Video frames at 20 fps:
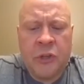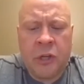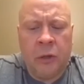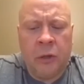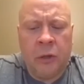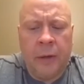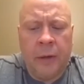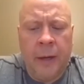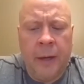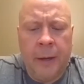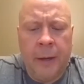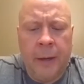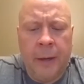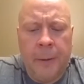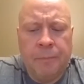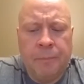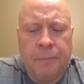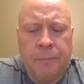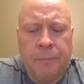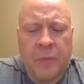for sure.
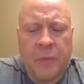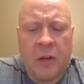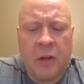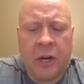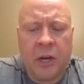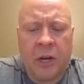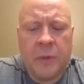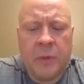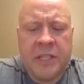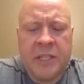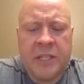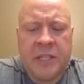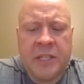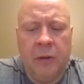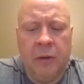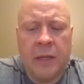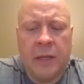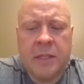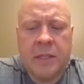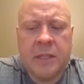Um, I'll start with
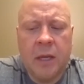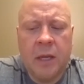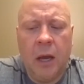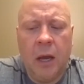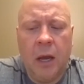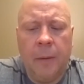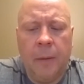cigarettes.